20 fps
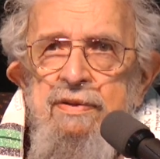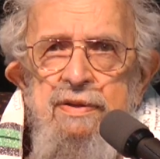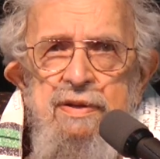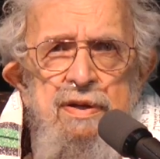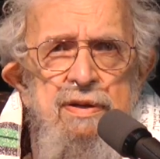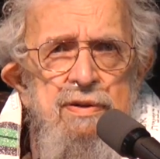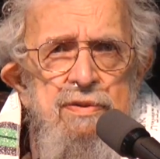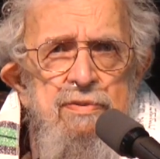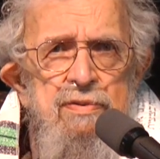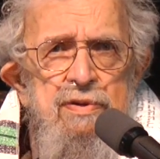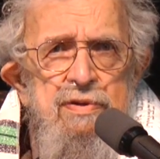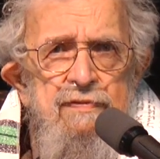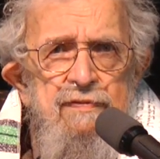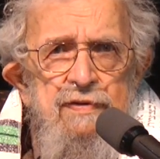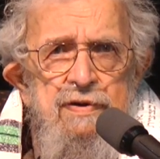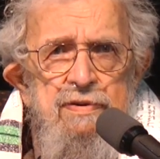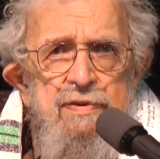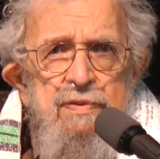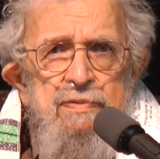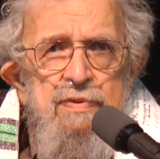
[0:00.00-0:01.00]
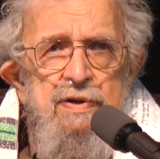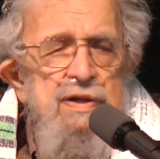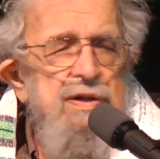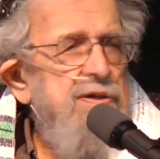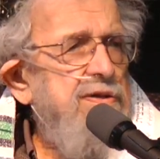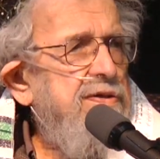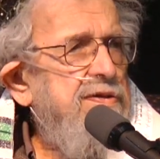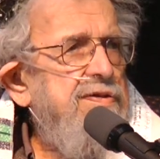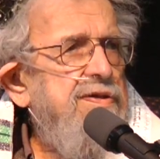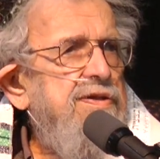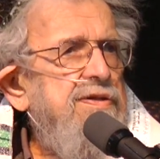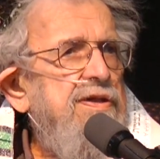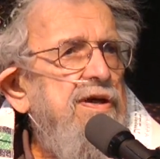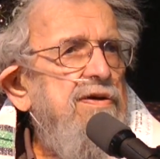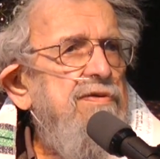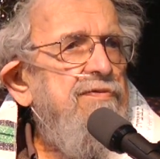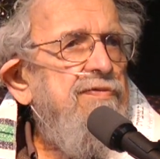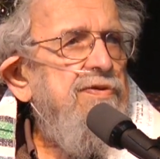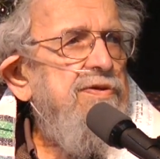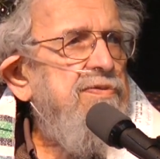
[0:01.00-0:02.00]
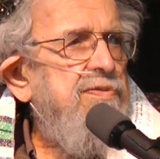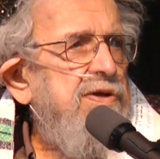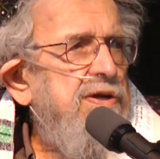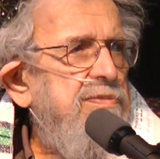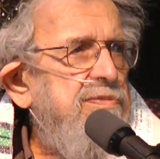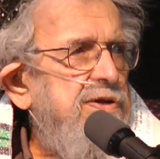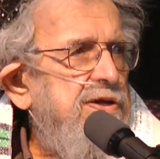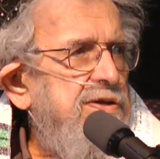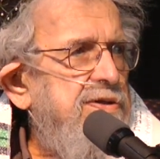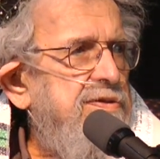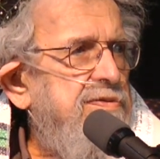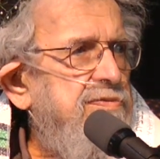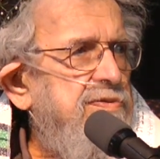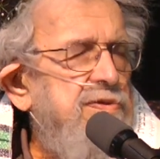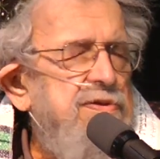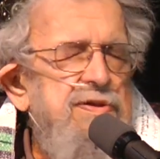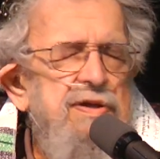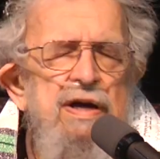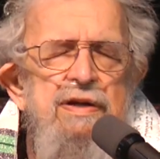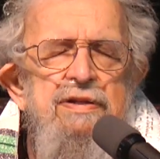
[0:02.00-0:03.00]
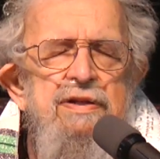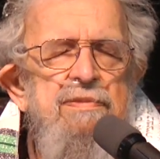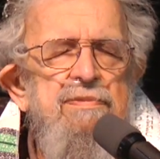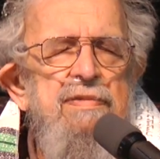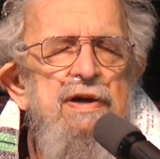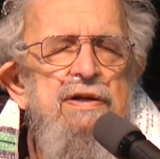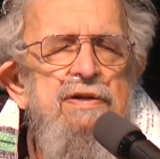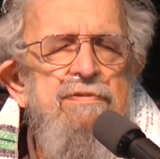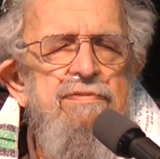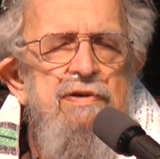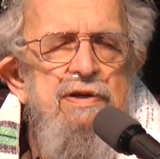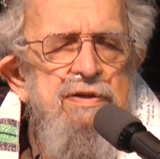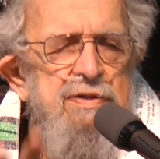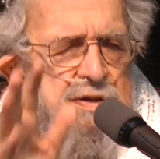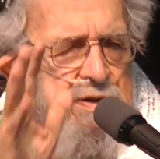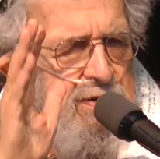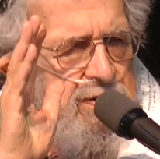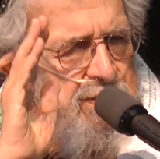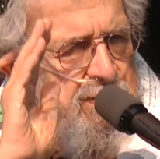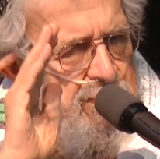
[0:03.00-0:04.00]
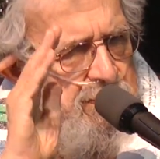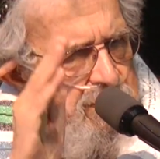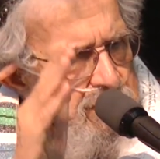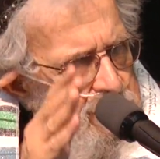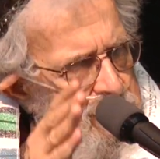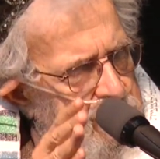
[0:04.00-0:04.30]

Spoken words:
They knew it very well. Sit down for 20 minutes, recite the mantra, and there they were